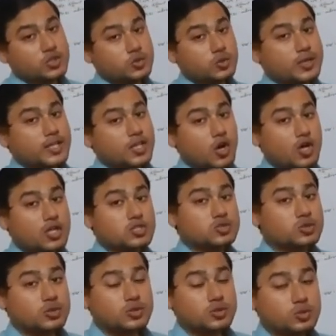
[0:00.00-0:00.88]
You can
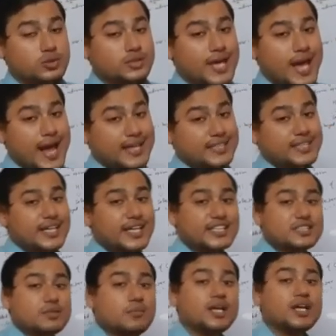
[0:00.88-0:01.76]
also use
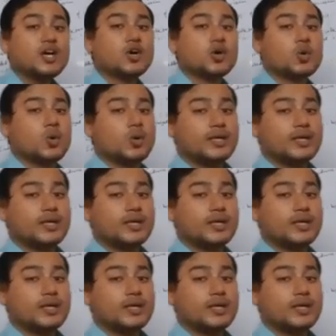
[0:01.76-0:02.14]
hexadecimal